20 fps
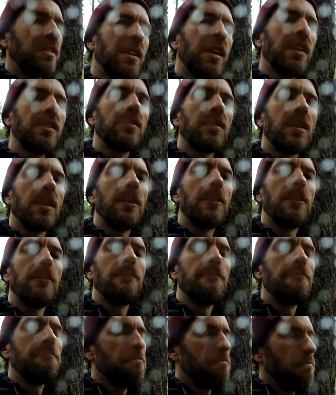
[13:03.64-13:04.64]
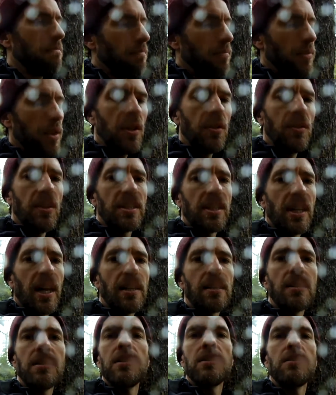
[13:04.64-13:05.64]
etc., you
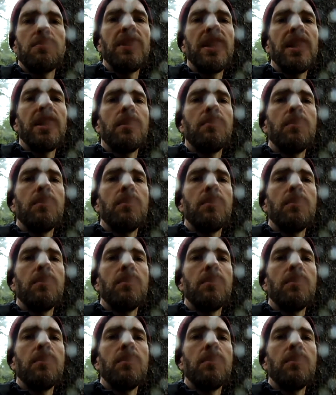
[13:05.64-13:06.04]
decide to just be in